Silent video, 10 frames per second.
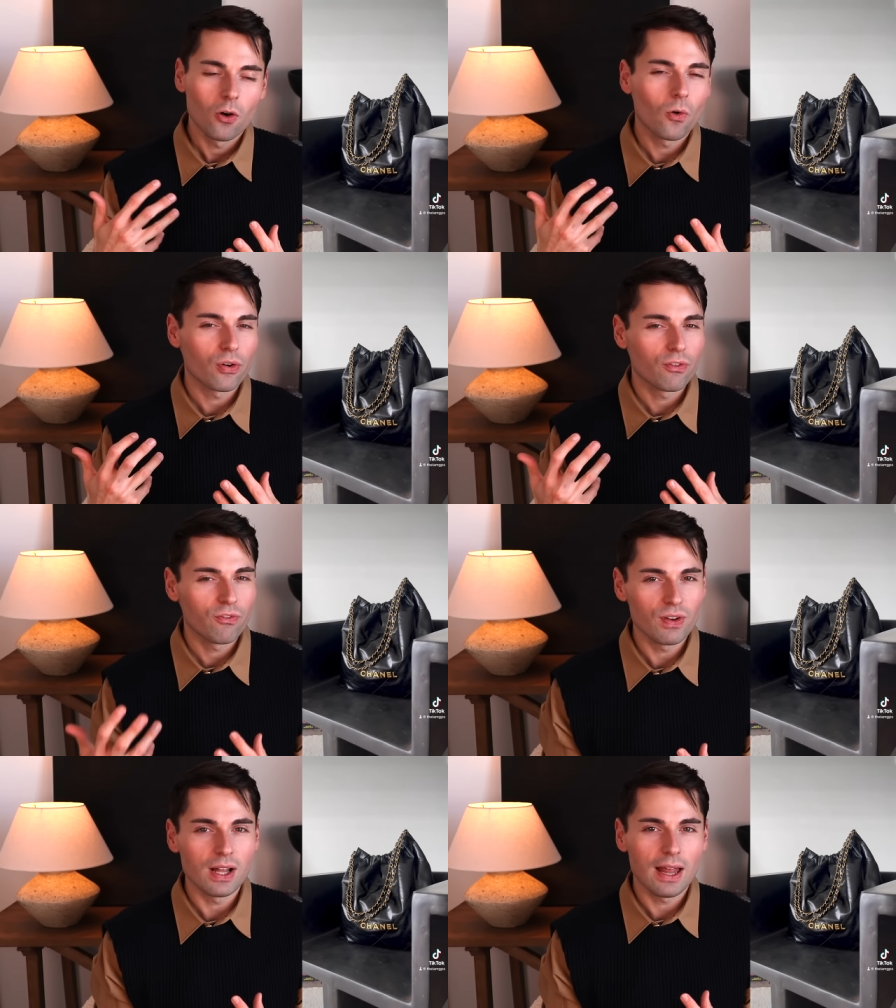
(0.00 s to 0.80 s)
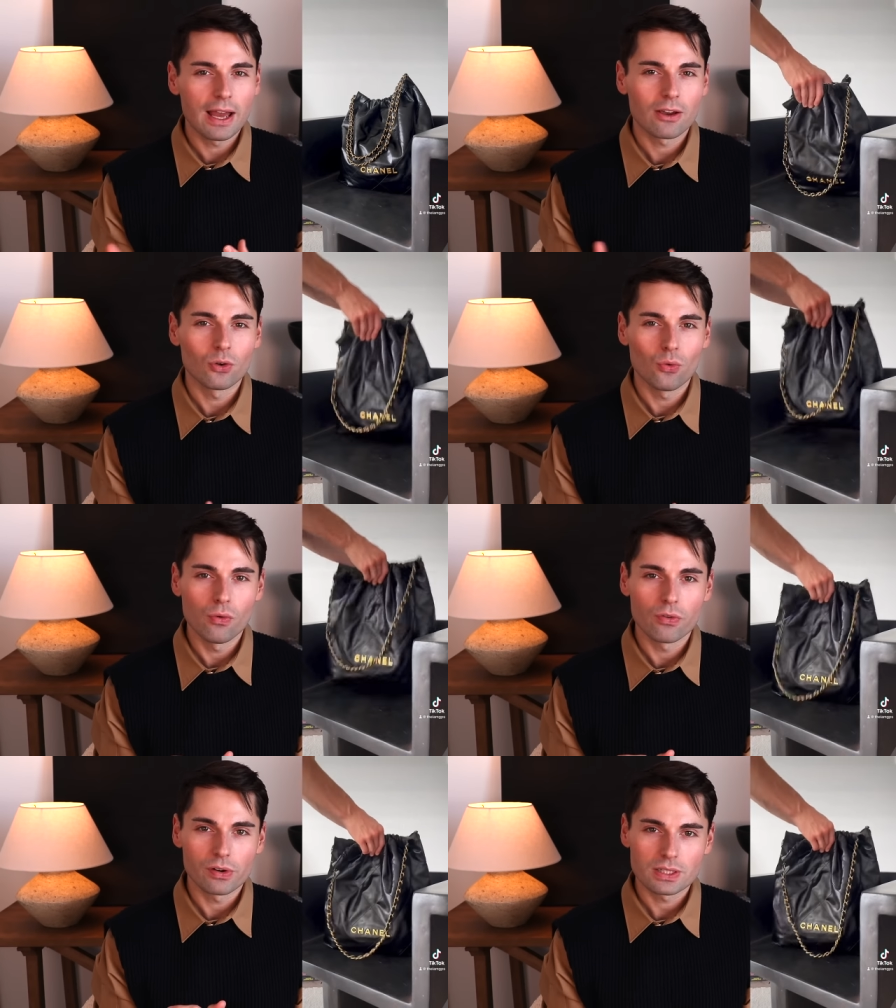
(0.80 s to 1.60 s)
or feel like an
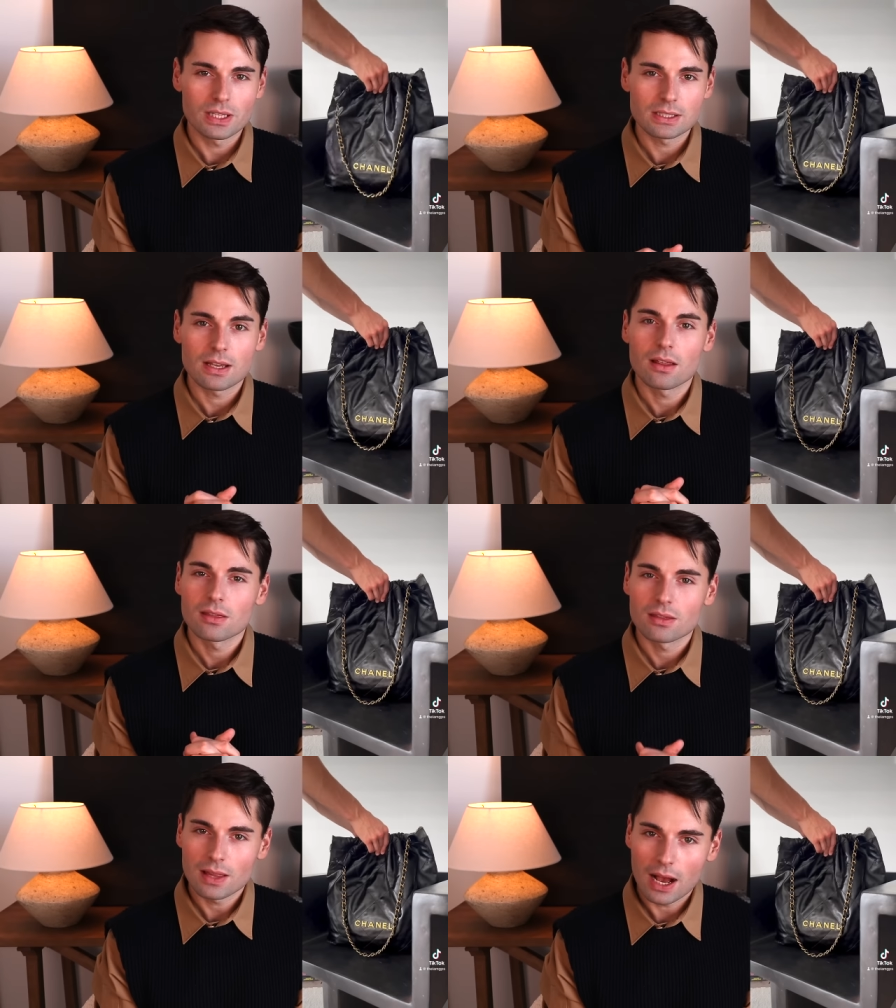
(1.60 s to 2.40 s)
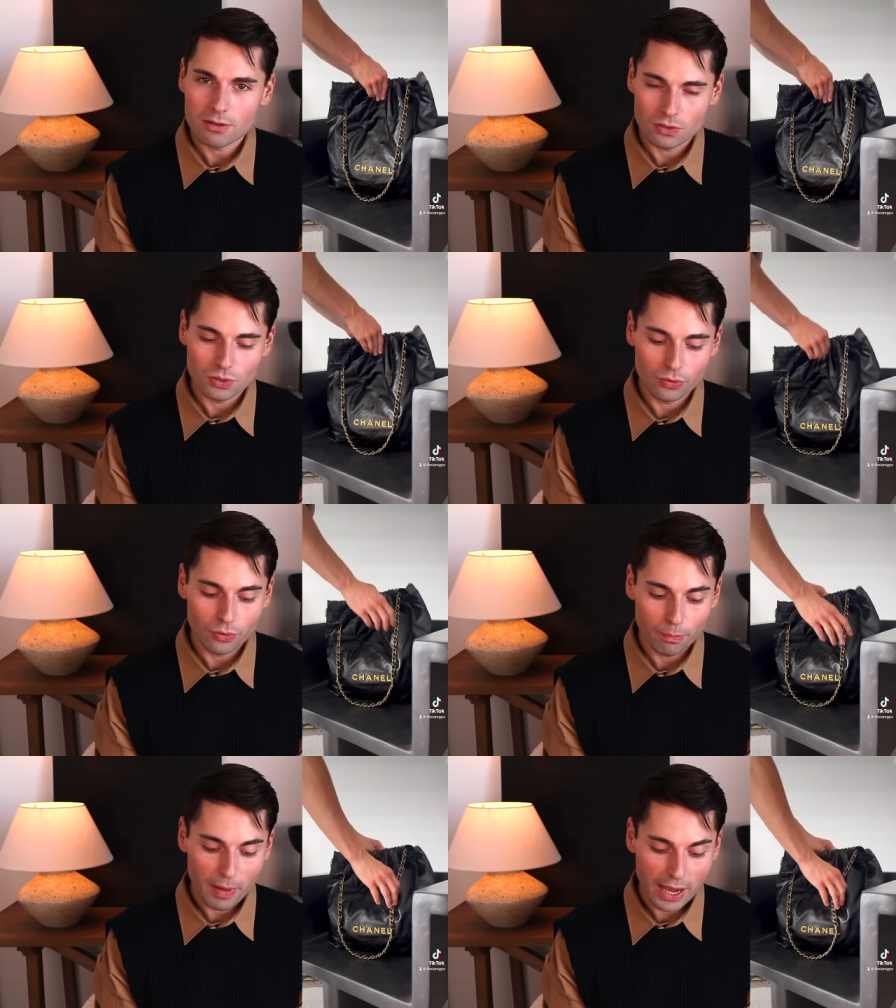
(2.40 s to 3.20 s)
over 6,000 thousand
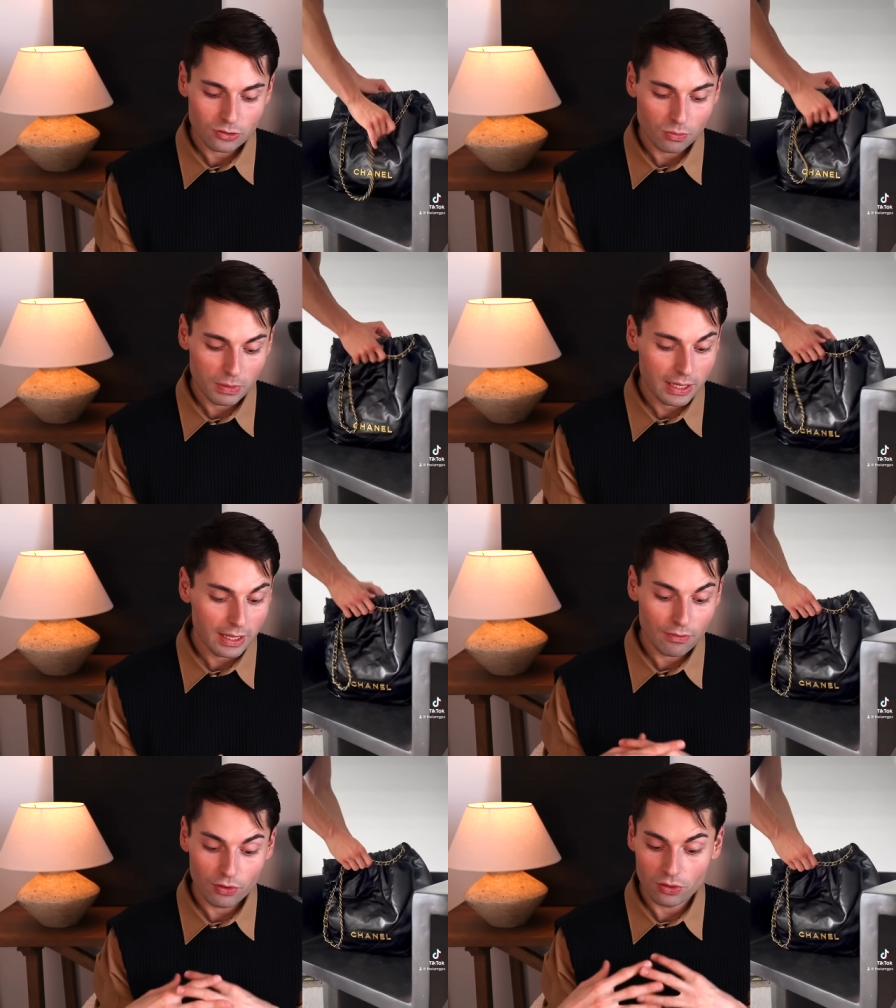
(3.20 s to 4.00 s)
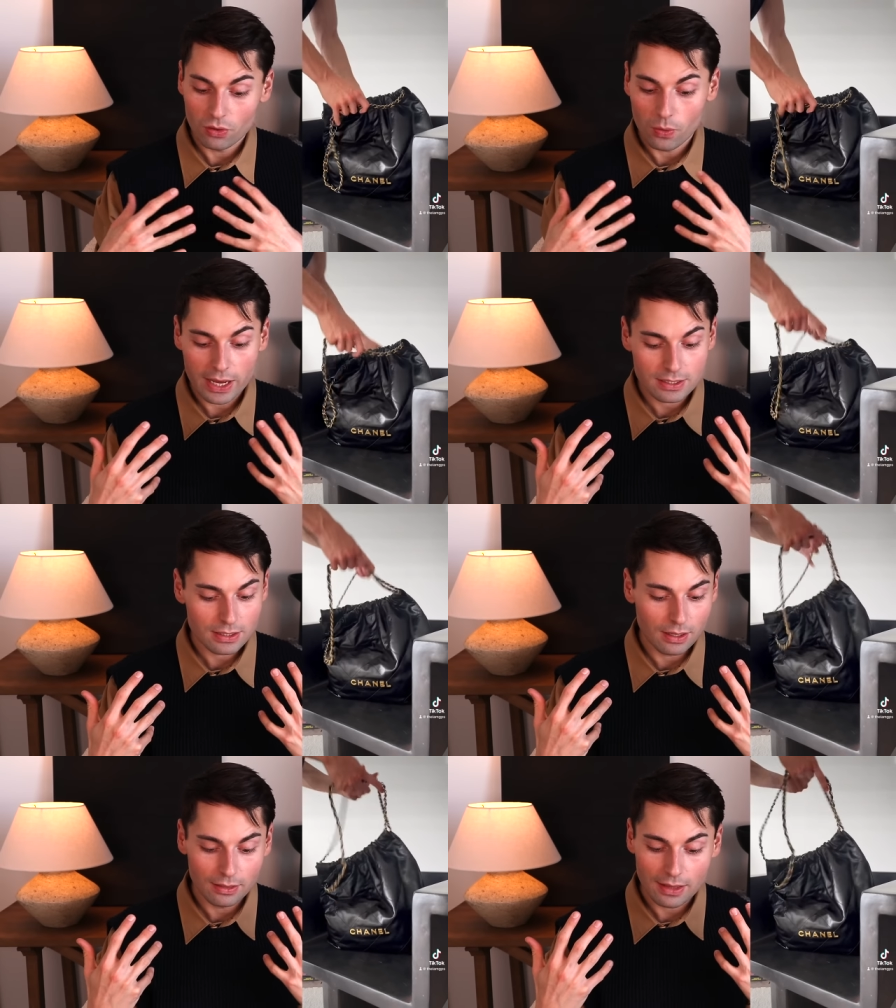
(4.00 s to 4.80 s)
euro back to me even though I still